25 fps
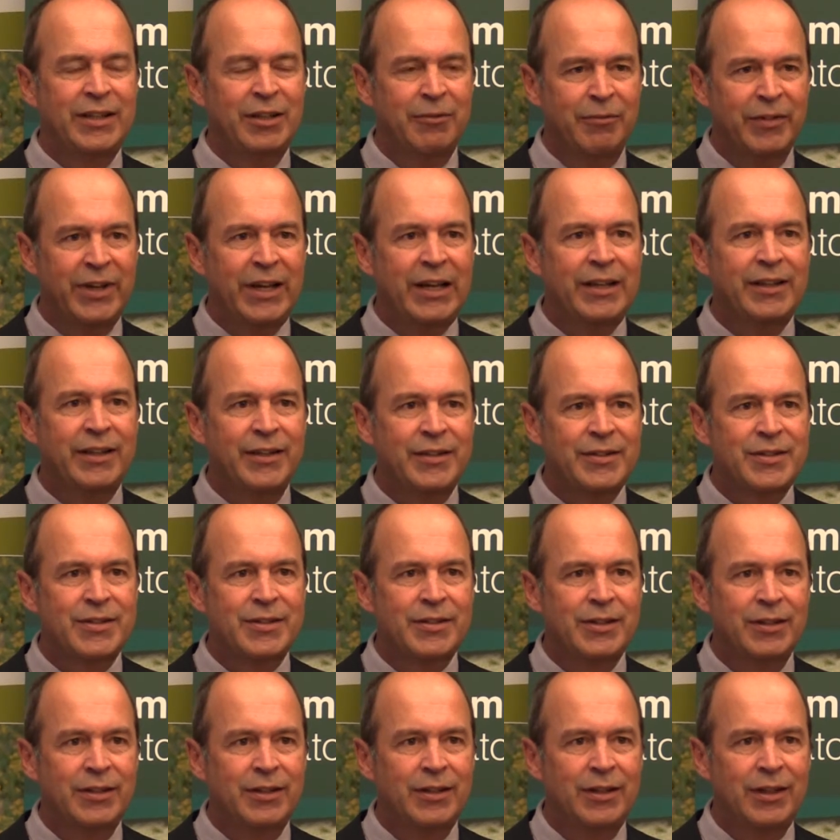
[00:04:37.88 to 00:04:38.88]
awareness
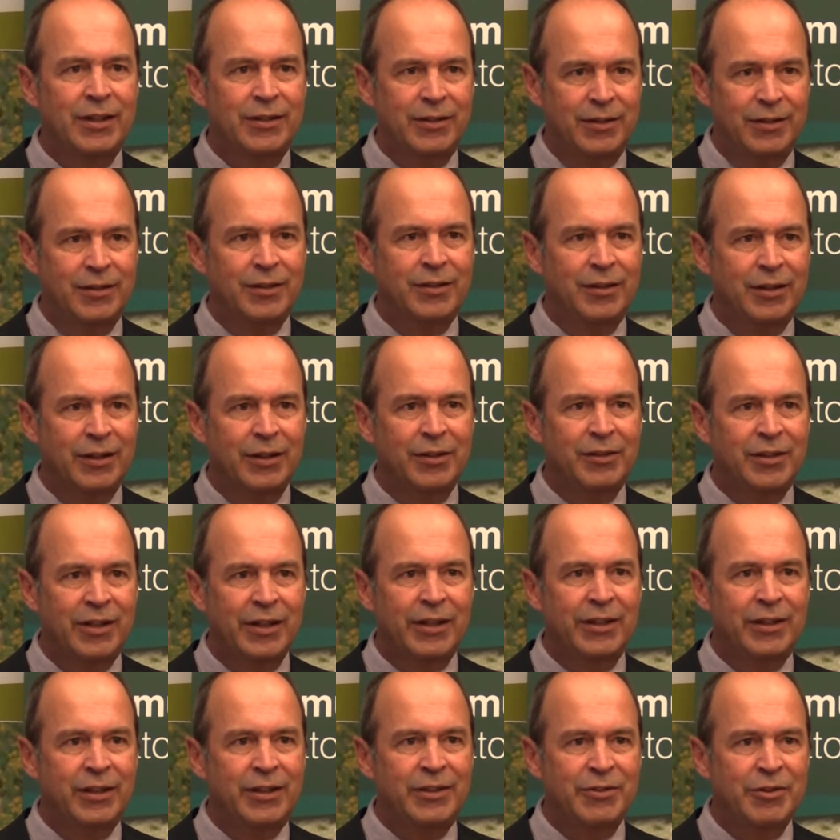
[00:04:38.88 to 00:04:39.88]
that
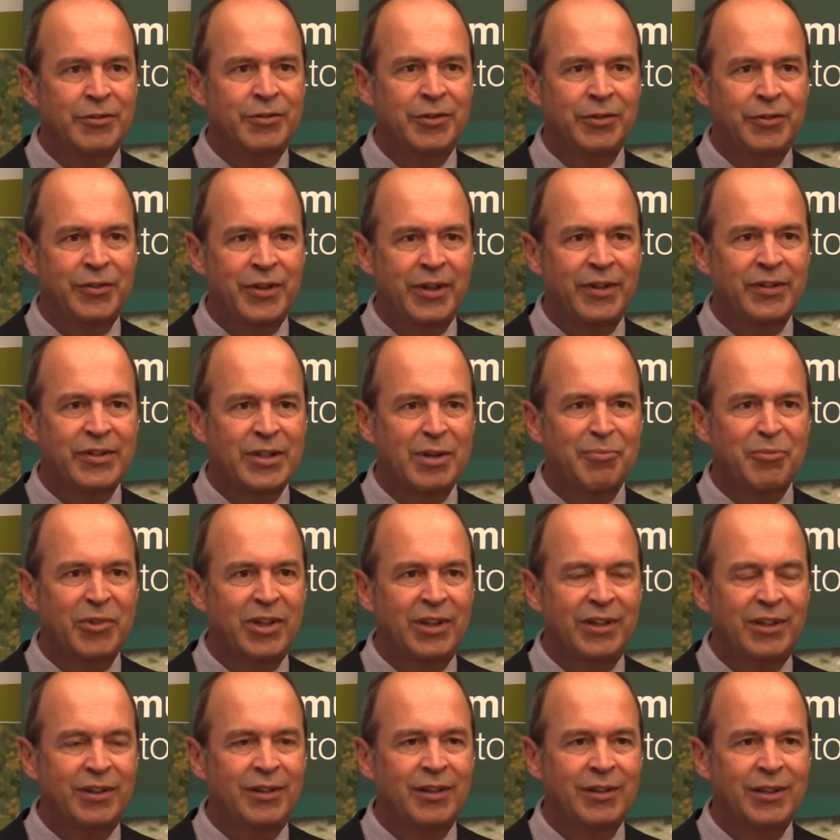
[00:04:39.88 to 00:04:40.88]
they're introducing
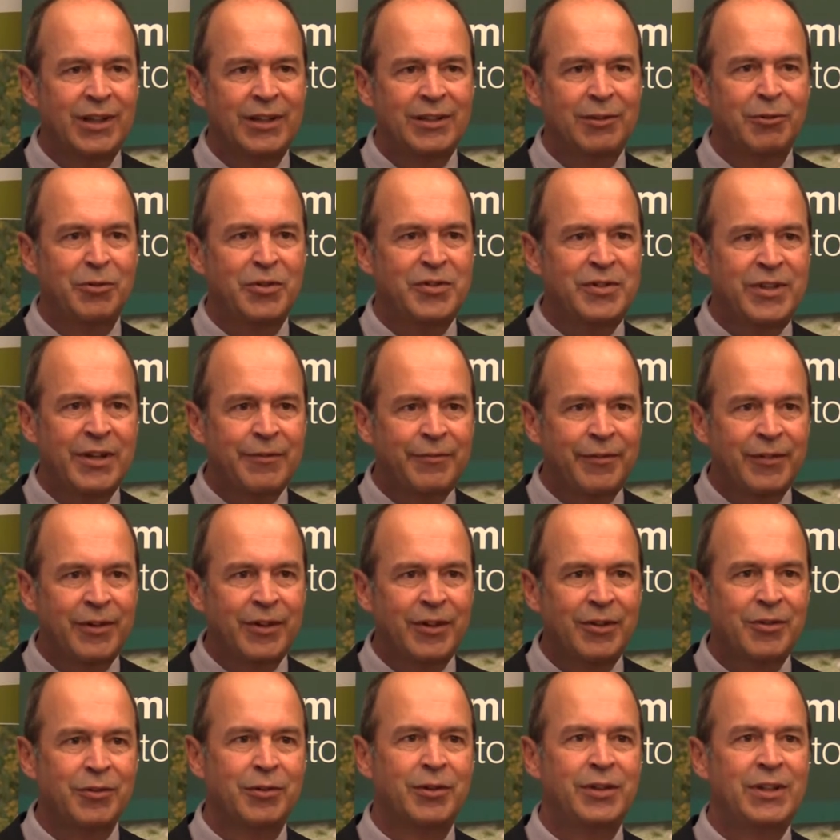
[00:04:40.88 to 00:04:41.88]
something that looks
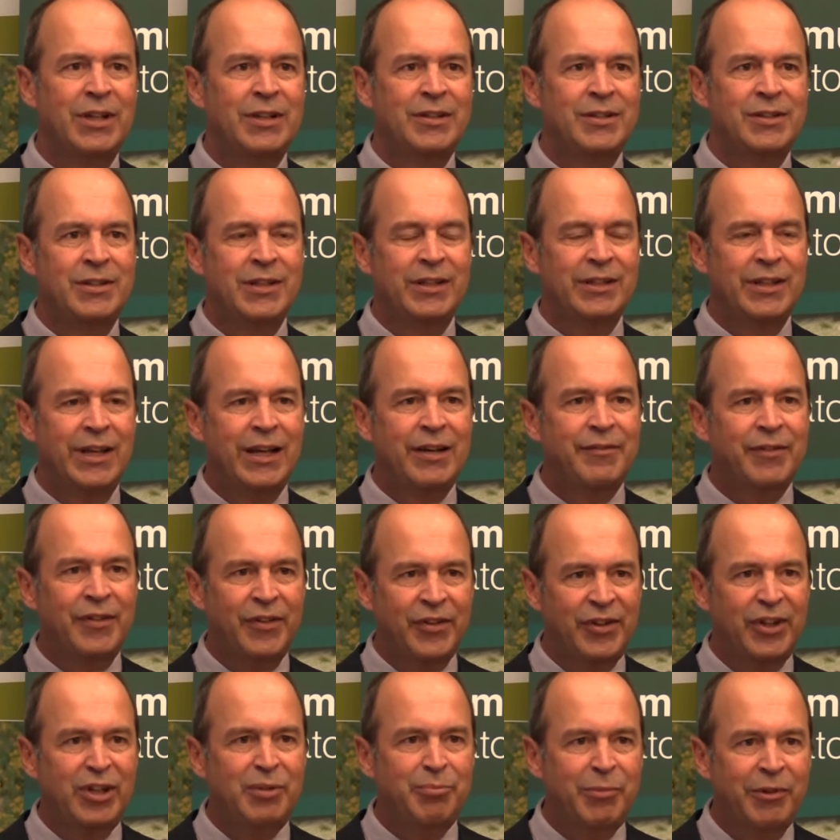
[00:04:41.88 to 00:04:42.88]
different or that they haven't
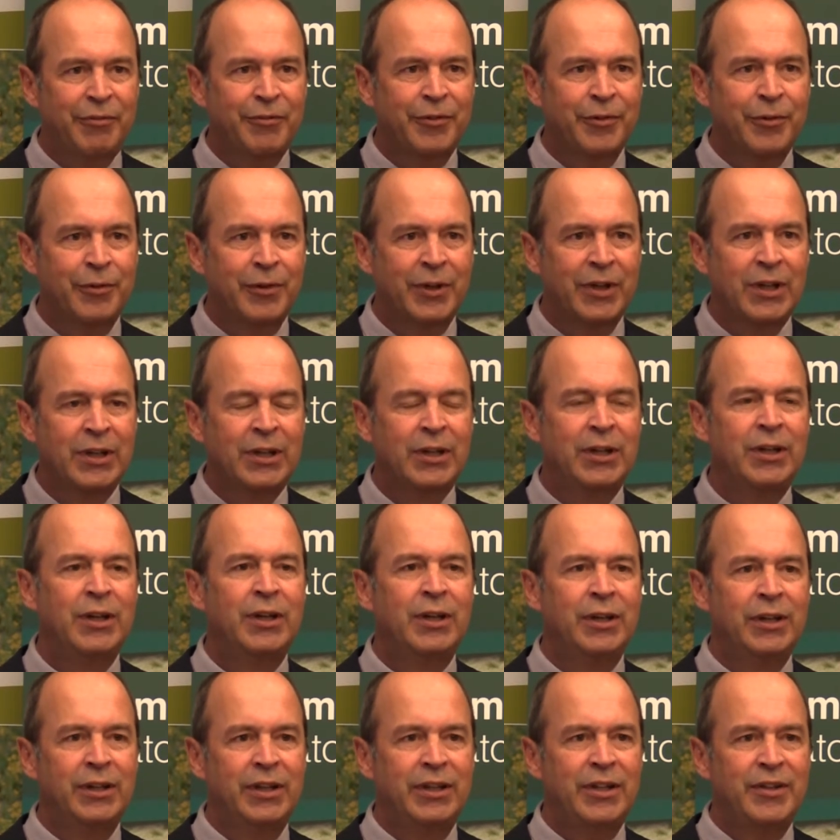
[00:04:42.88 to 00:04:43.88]
seen before.
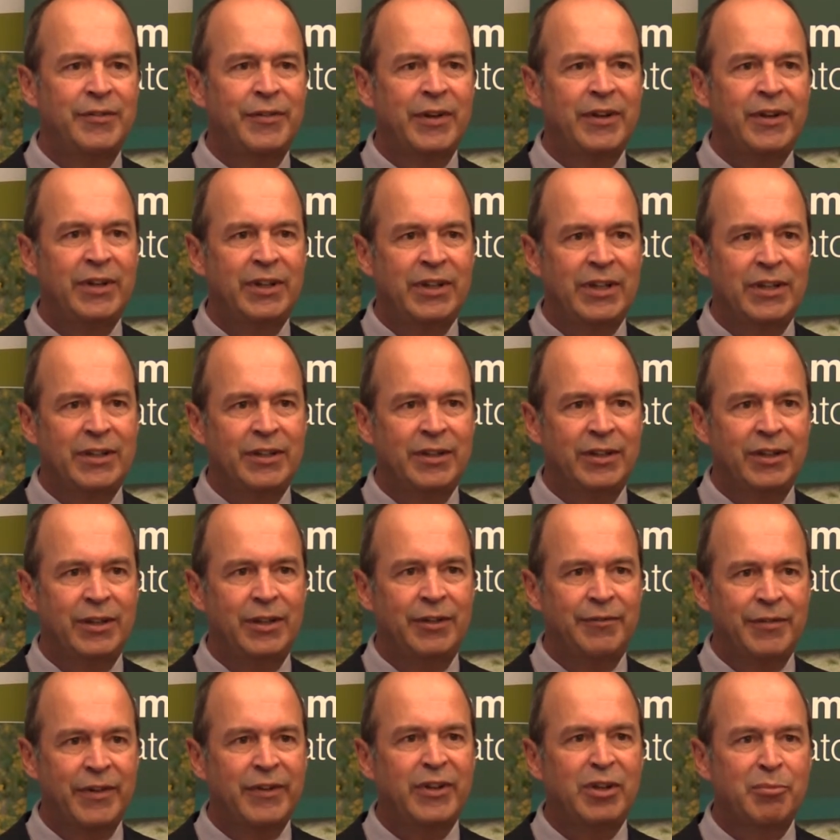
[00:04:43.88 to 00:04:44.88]
It's
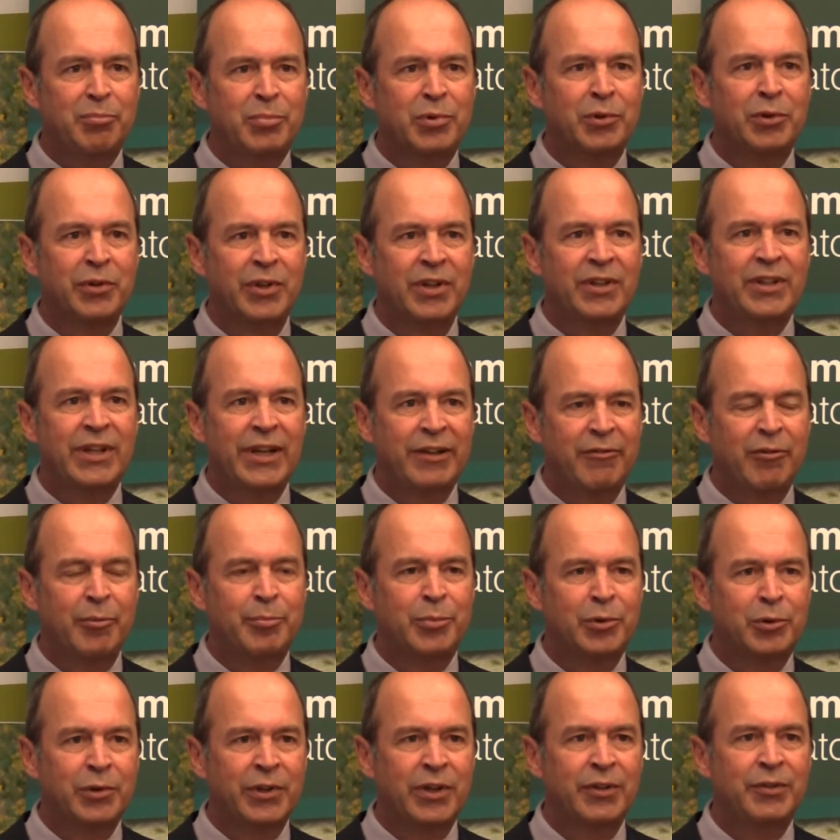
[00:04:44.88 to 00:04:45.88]
very important they
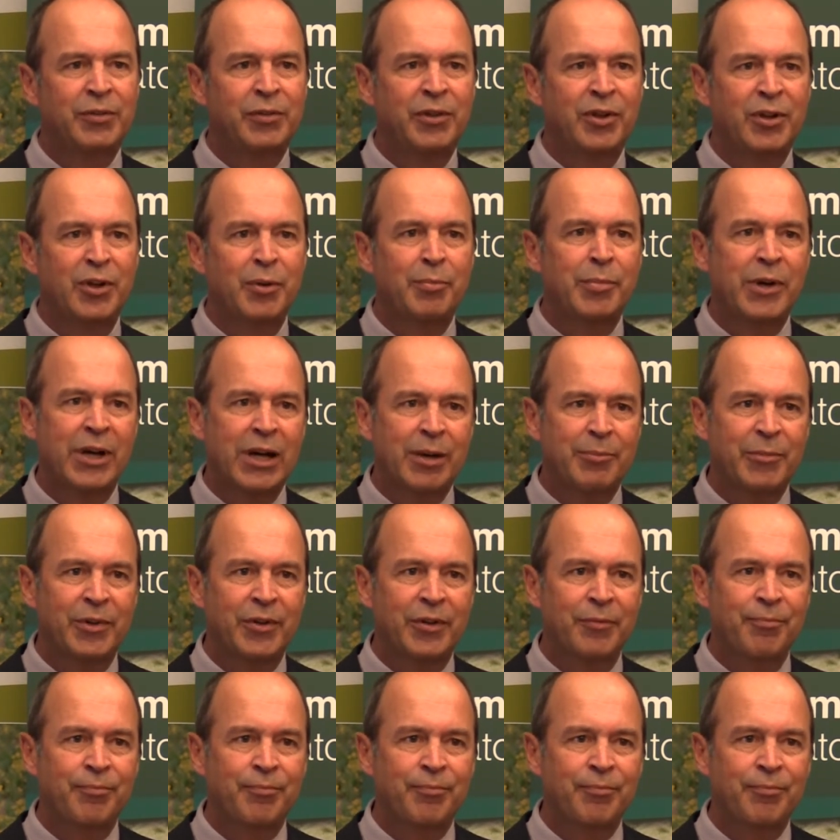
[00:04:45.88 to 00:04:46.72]
report it to the department.